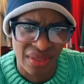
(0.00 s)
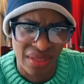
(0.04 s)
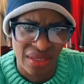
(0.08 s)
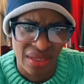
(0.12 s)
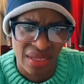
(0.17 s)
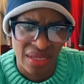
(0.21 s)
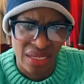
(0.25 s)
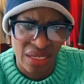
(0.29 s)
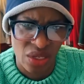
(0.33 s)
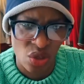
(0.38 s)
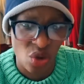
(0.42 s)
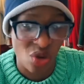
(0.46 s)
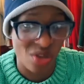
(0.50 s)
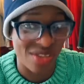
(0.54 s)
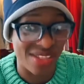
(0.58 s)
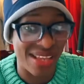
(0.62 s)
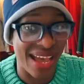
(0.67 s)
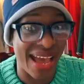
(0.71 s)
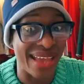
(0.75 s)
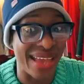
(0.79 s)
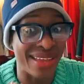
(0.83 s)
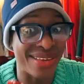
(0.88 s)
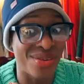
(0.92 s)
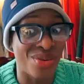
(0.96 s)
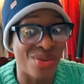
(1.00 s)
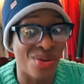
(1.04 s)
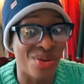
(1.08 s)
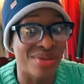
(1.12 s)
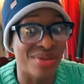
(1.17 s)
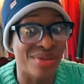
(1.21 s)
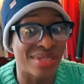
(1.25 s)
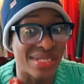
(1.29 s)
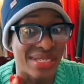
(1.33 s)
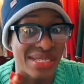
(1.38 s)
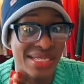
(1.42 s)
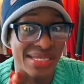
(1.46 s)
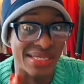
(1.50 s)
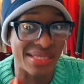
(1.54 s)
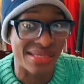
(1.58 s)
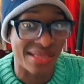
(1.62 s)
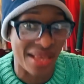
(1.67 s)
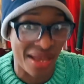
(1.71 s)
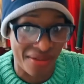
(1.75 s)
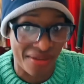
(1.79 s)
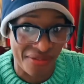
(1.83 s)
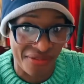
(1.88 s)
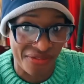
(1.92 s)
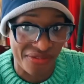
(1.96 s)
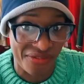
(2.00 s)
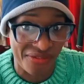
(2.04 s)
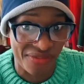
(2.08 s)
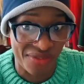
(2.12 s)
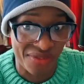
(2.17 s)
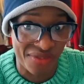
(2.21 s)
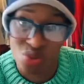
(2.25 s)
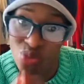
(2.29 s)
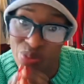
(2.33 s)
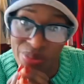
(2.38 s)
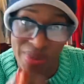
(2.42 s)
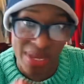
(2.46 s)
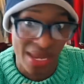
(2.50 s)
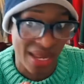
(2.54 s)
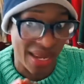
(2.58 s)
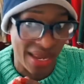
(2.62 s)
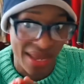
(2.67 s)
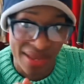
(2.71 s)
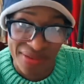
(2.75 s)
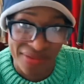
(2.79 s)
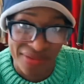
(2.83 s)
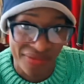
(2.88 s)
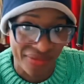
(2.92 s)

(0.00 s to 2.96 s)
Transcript: Because I don't deserve to be alive.